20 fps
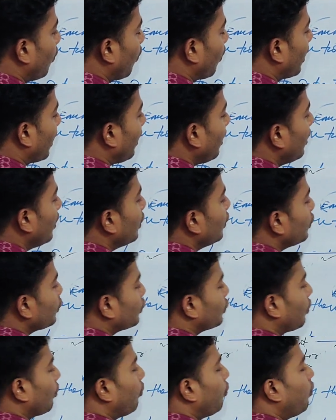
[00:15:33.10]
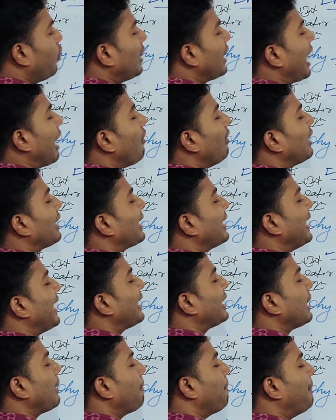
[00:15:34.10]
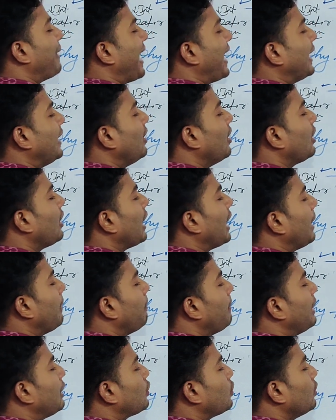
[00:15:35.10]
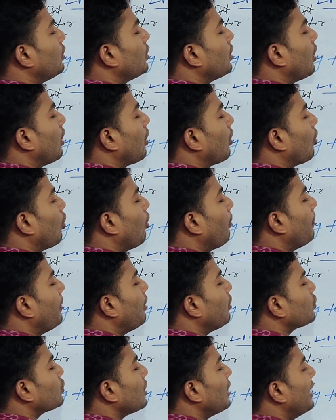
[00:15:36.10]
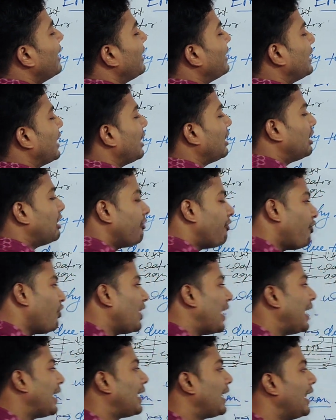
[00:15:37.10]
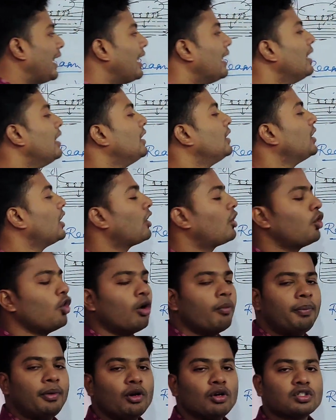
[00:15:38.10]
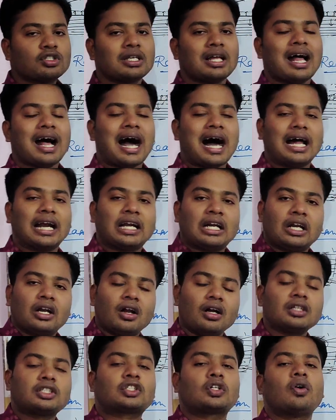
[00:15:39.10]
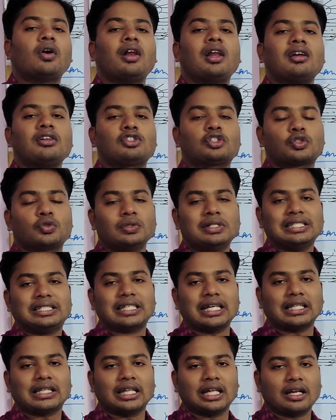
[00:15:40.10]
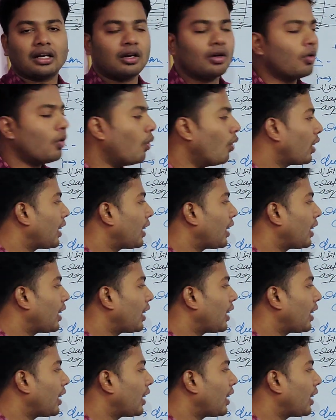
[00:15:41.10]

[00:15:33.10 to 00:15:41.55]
Okay, so when I will create a barrier in between the globules, then definitely the globules are not covalent to each other.